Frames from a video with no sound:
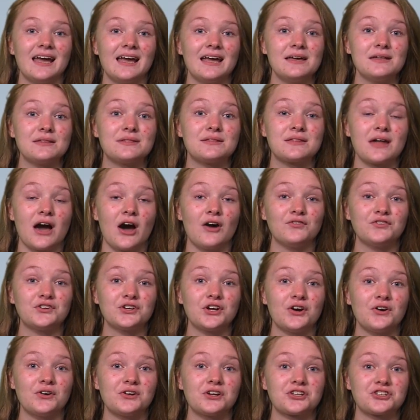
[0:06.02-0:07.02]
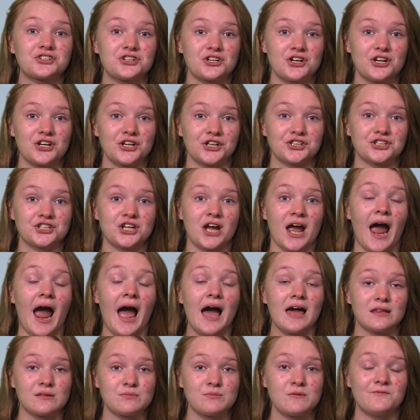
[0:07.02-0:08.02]
A South Dakota church
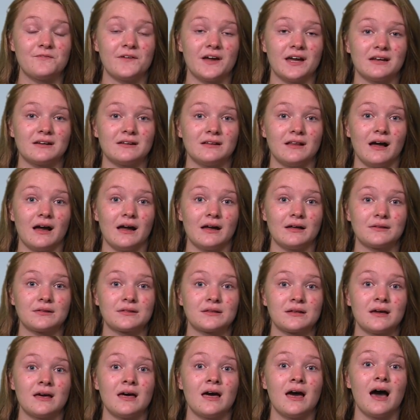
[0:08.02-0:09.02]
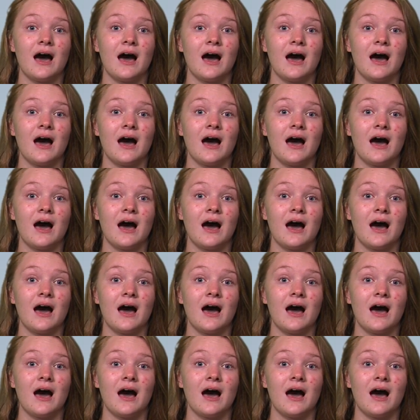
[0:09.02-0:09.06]
has been vandalized.